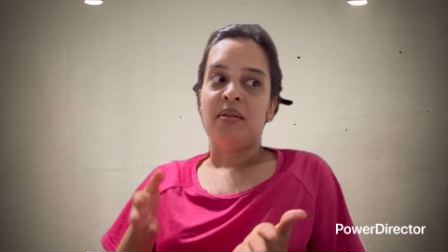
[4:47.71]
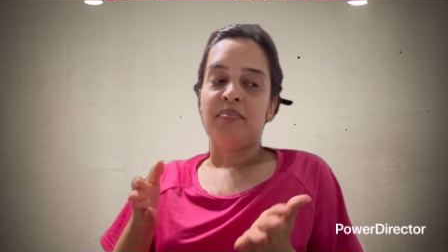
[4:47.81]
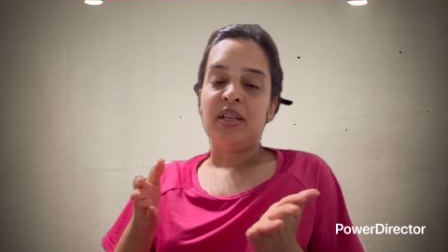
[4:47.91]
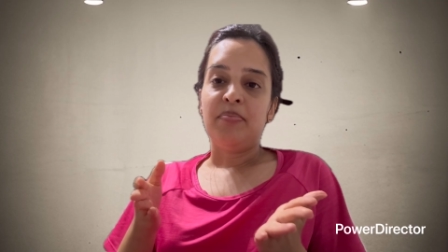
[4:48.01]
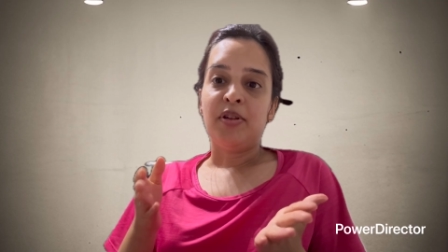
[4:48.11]

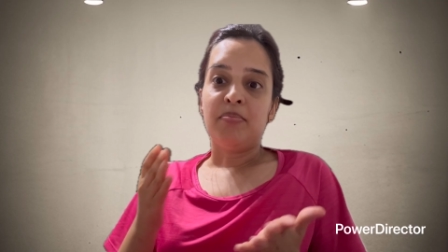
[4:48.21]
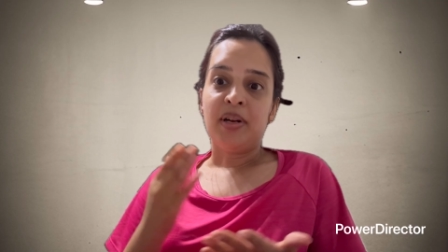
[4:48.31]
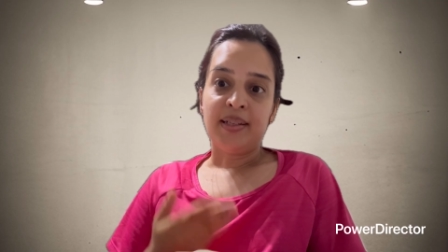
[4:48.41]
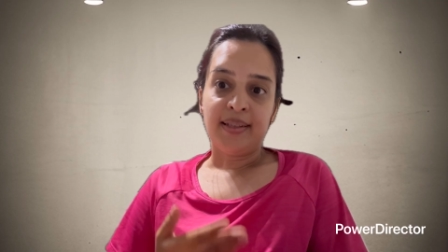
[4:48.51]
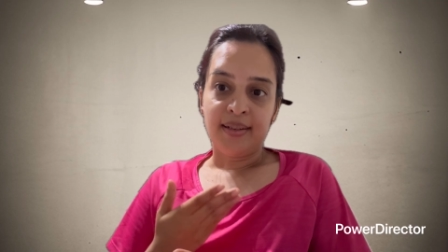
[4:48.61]
People
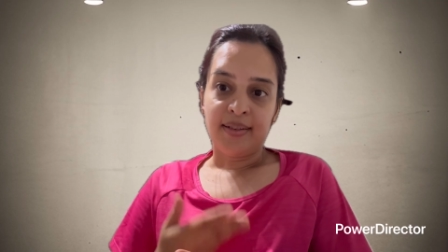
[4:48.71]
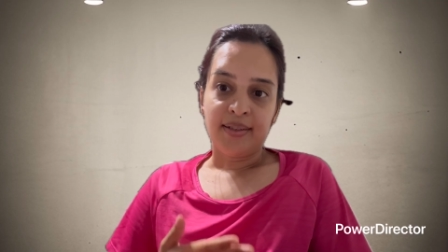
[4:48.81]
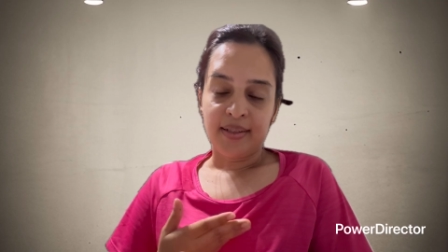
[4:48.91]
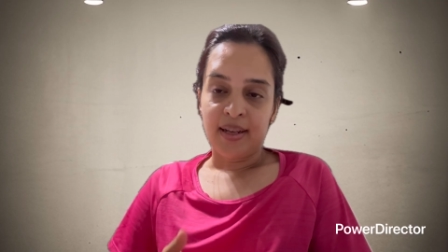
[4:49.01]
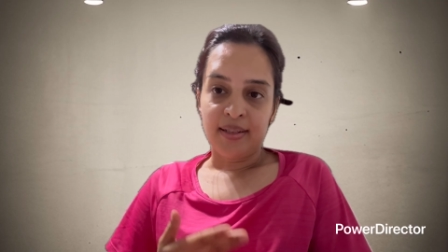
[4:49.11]
must
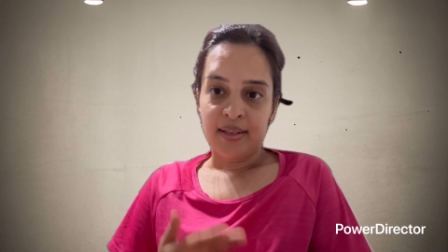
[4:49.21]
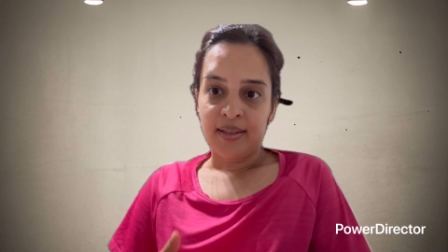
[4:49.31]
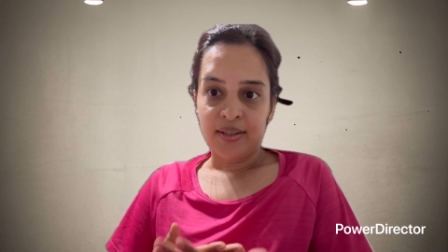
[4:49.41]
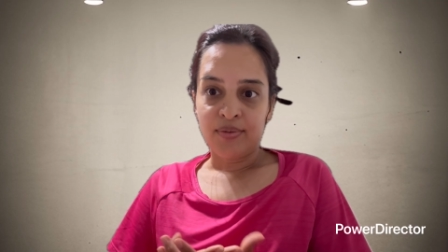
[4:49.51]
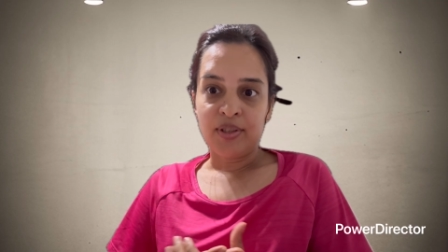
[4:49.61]
understand that
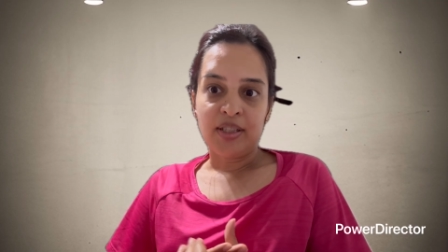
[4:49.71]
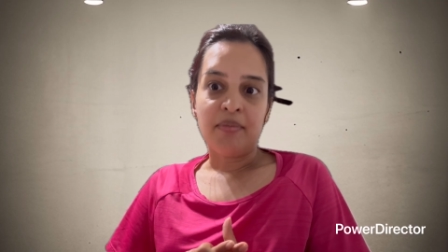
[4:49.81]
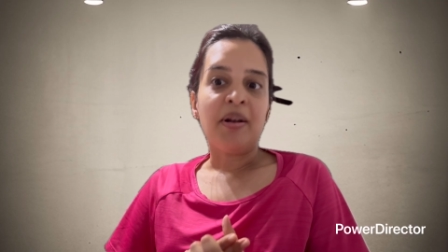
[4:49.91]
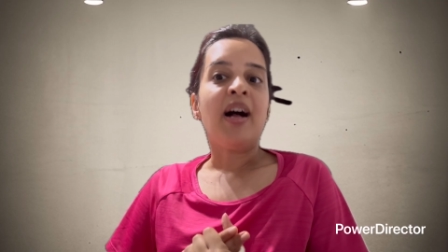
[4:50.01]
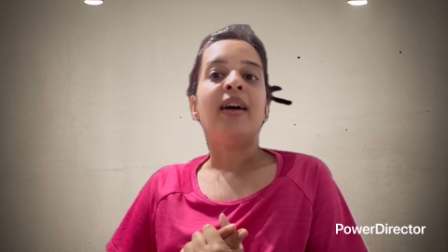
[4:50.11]
this was the
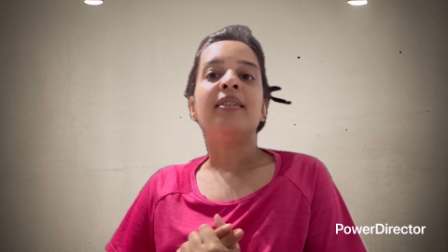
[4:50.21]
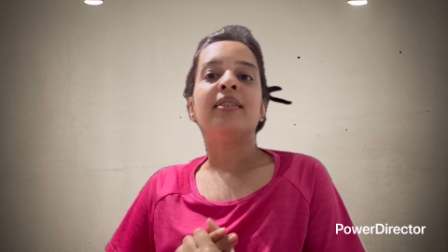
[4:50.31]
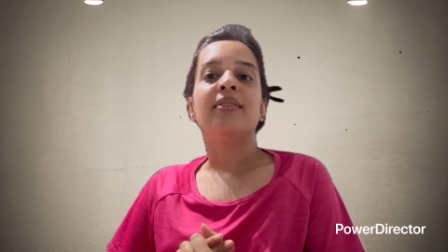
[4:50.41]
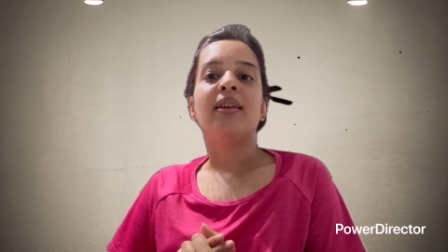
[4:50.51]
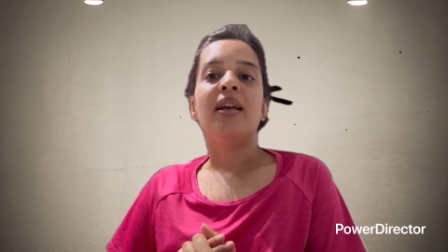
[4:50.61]
past,